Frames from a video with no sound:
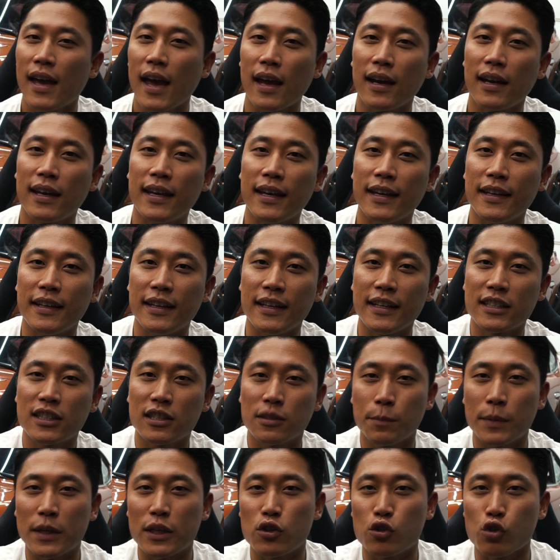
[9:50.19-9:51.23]
and he needs to
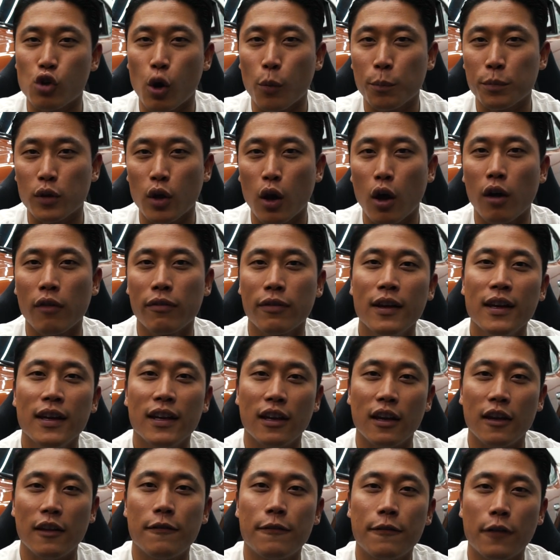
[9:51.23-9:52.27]
be dropped off
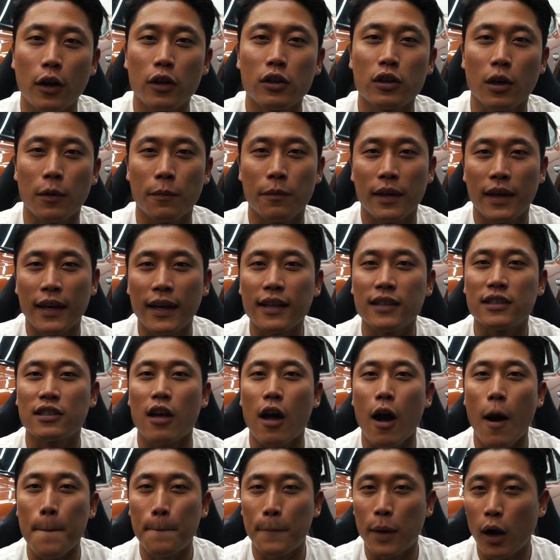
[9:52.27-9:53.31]
in front of his
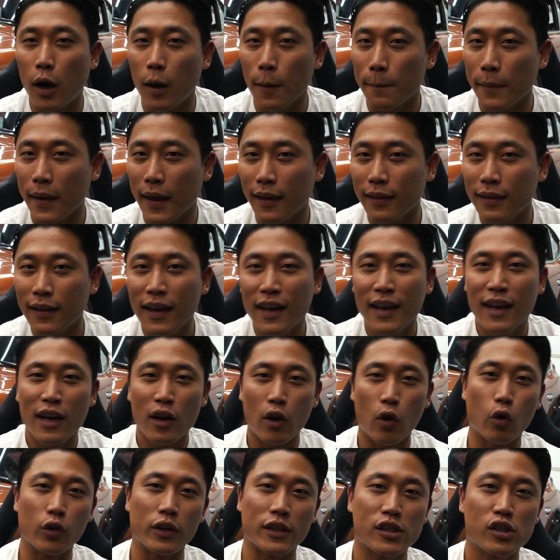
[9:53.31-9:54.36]
apartment
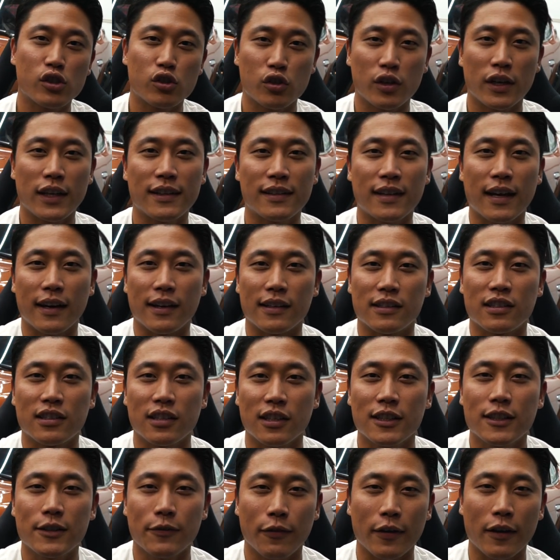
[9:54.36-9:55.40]
on a street that is
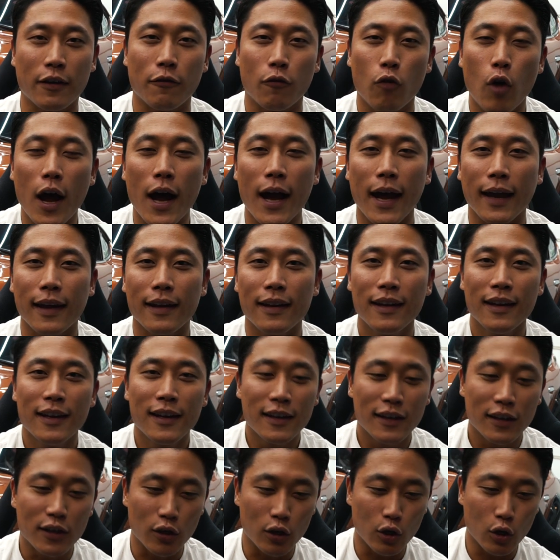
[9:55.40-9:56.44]
6 feet wide,
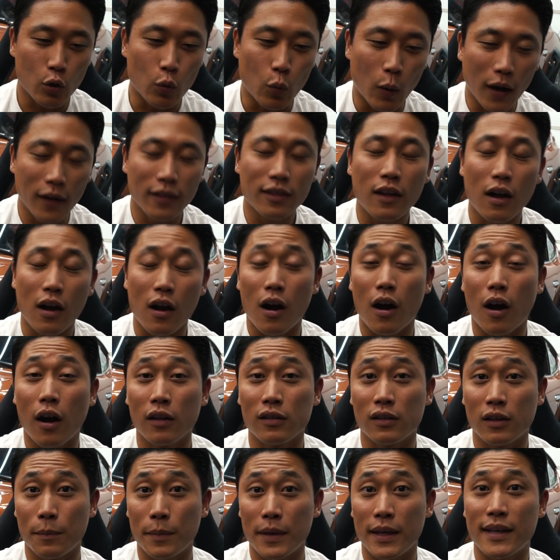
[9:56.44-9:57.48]
you want the car
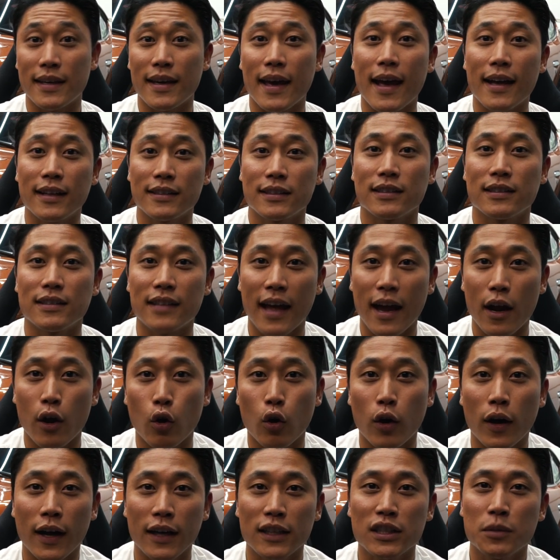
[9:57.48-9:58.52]
to be as
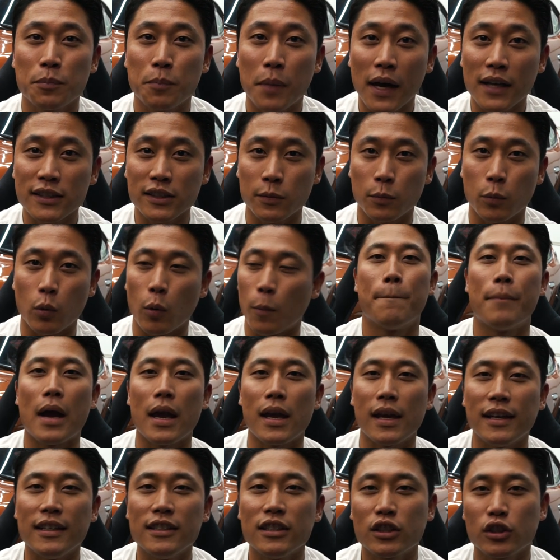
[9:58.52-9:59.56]
narrow as possible. By
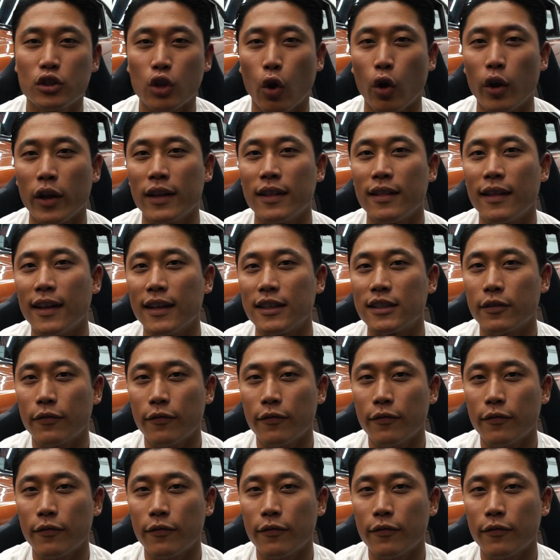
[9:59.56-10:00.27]
installing these